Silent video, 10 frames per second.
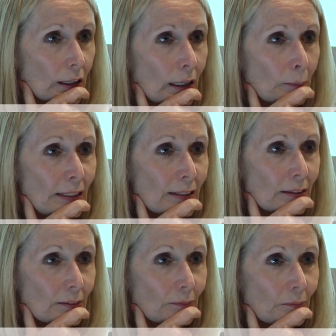I
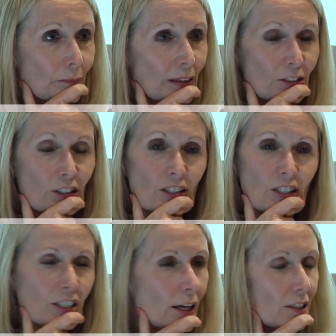mean, that just
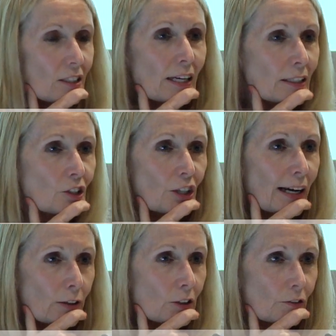sucks the energy
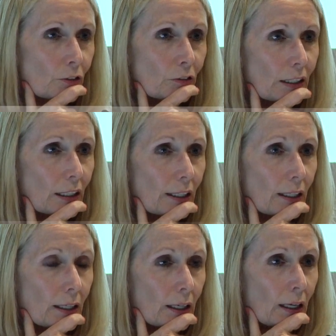out of you,
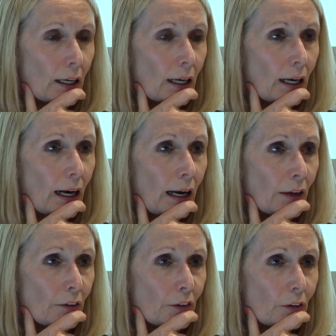really.
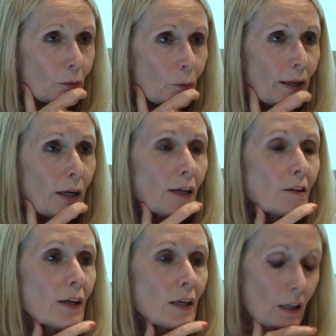And when I
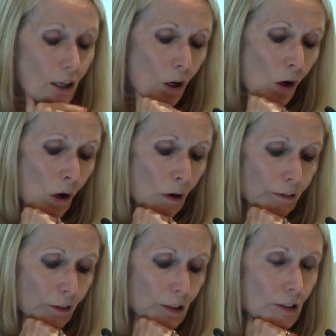think
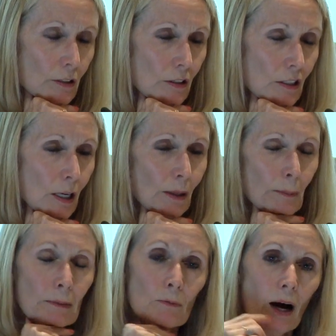of some, I
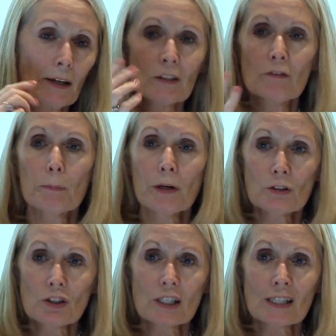mean, I could have
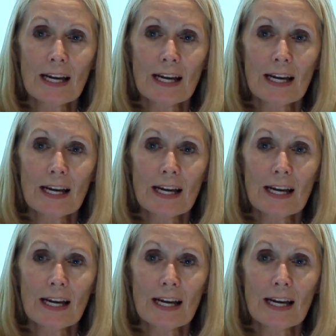approached this